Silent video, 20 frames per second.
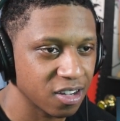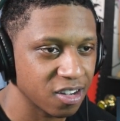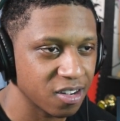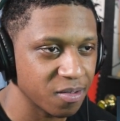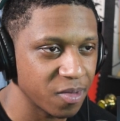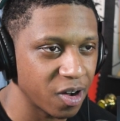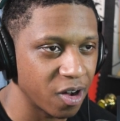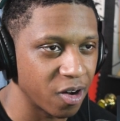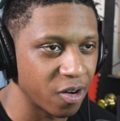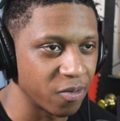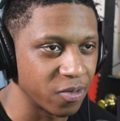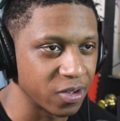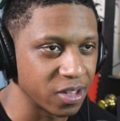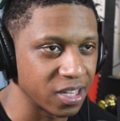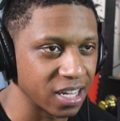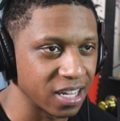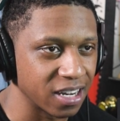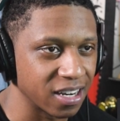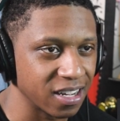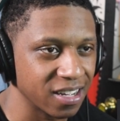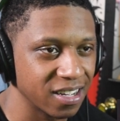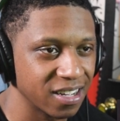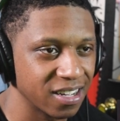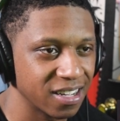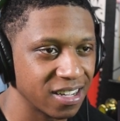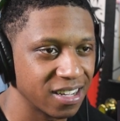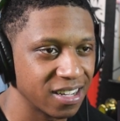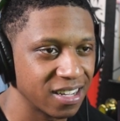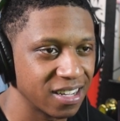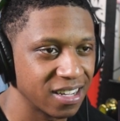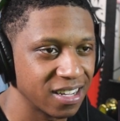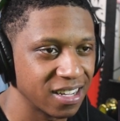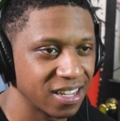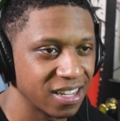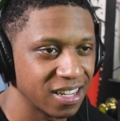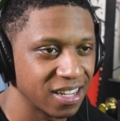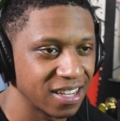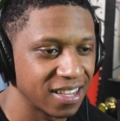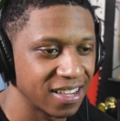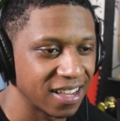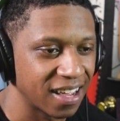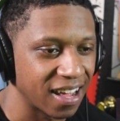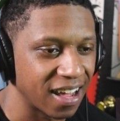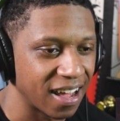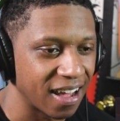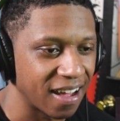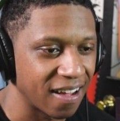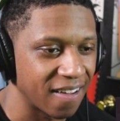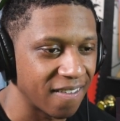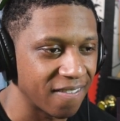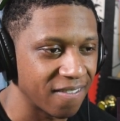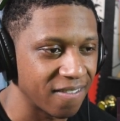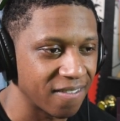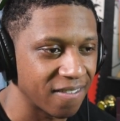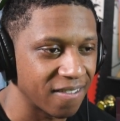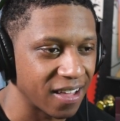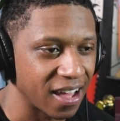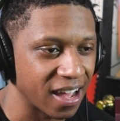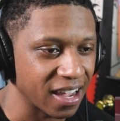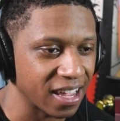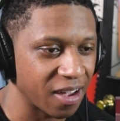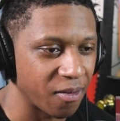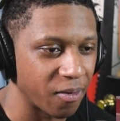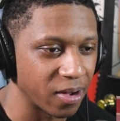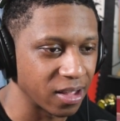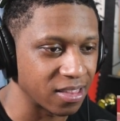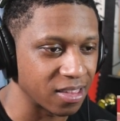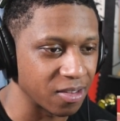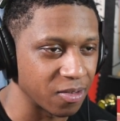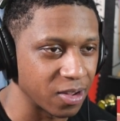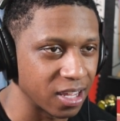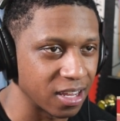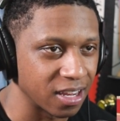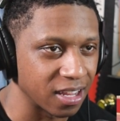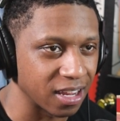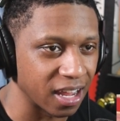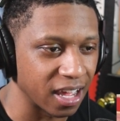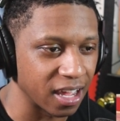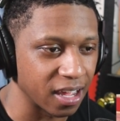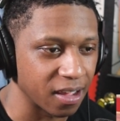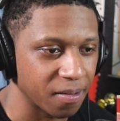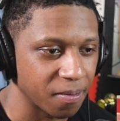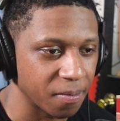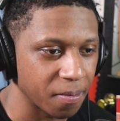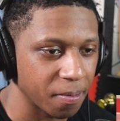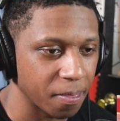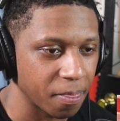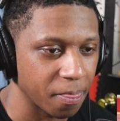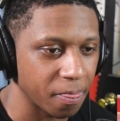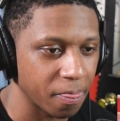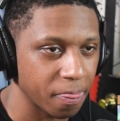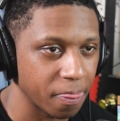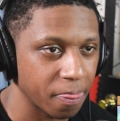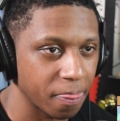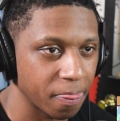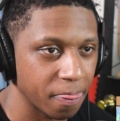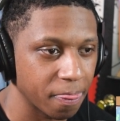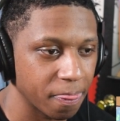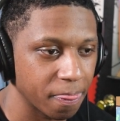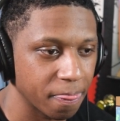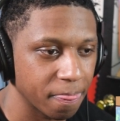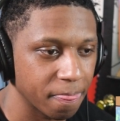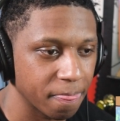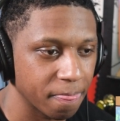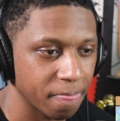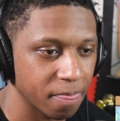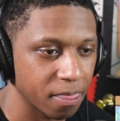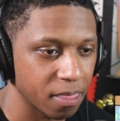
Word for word: Come on, Vegeta. The green light. I can't wait to see what he looks like. Gold you fashion.